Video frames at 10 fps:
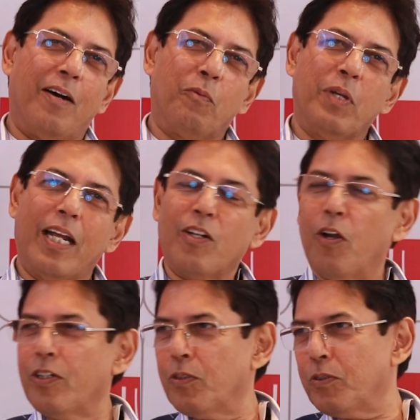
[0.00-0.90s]
we had
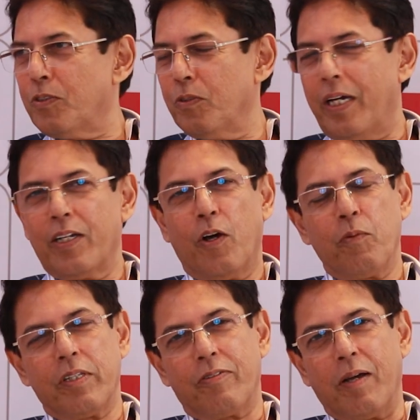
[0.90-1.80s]
gone to, to, I had gone
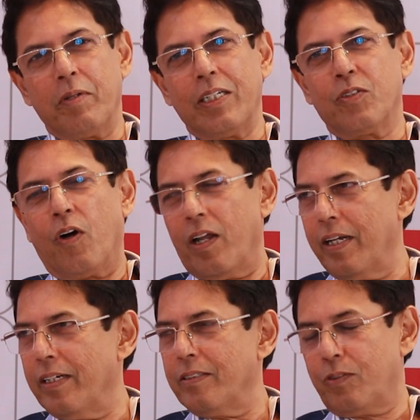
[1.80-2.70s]
with the family to
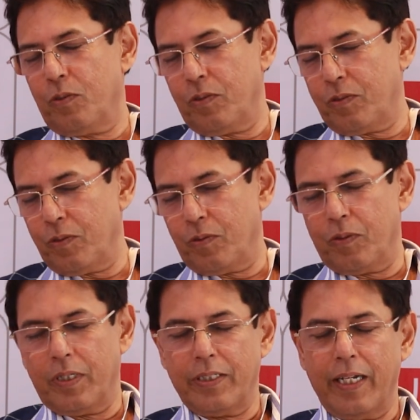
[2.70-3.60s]
Holland, to,
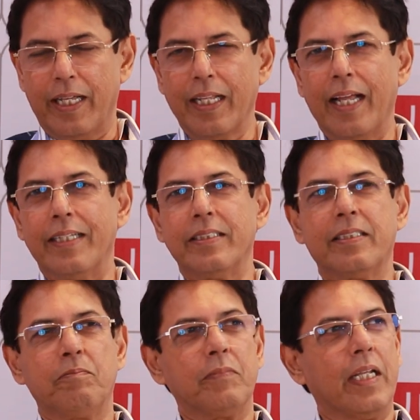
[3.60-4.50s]
to uh, the Netherlands,
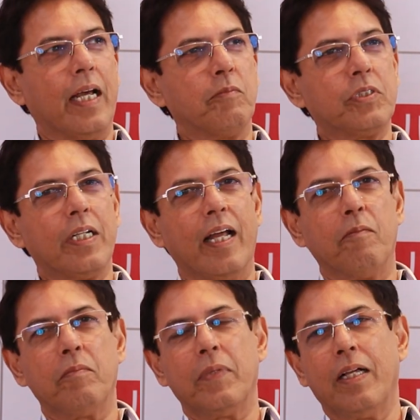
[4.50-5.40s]
in
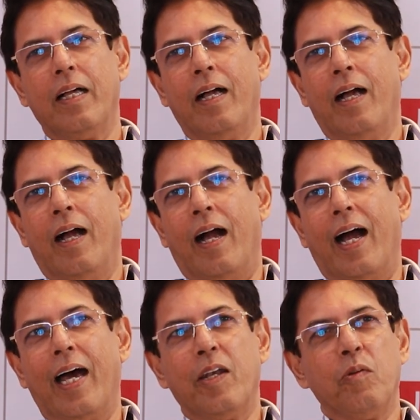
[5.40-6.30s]
Amsterdam,
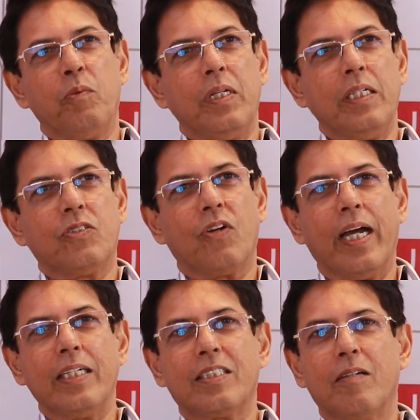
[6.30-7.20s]
and we
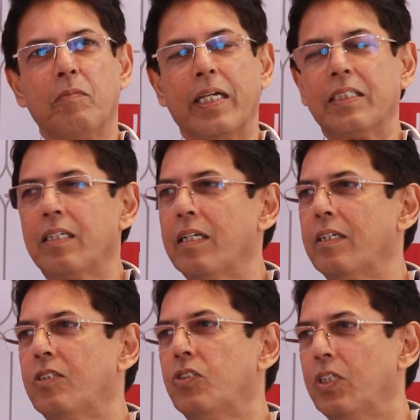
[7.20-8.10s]
tried some
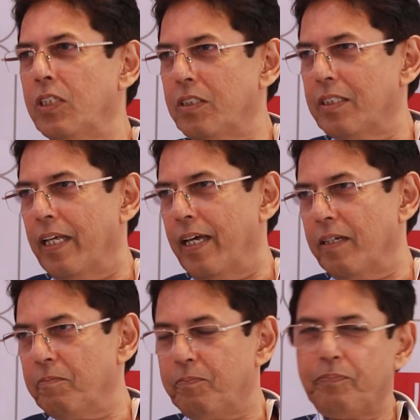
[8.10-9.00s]
excellent gins there.
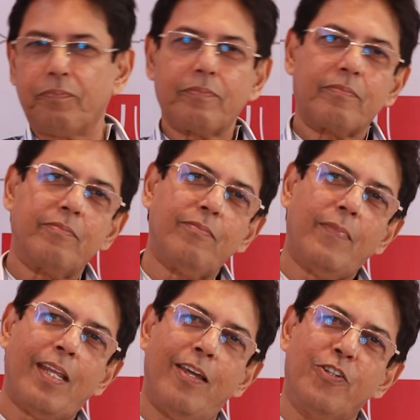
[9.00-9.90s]

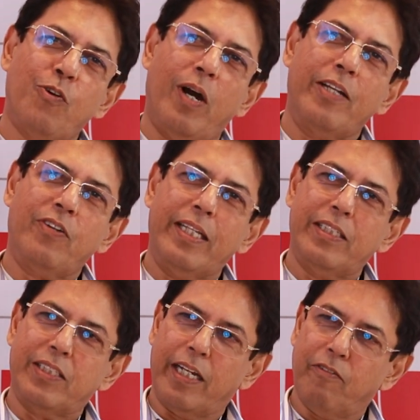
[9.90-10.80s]
So I tried the
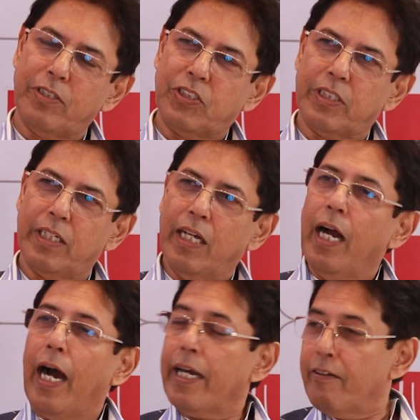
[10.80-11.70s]
Geneva gin.
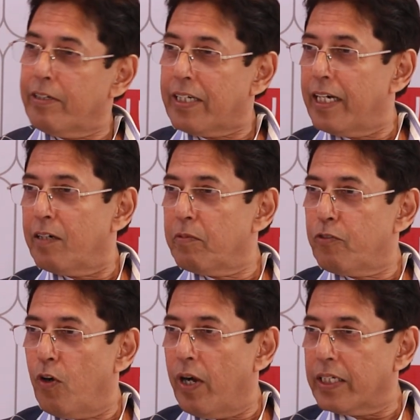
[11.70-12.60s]
I'd never tried it before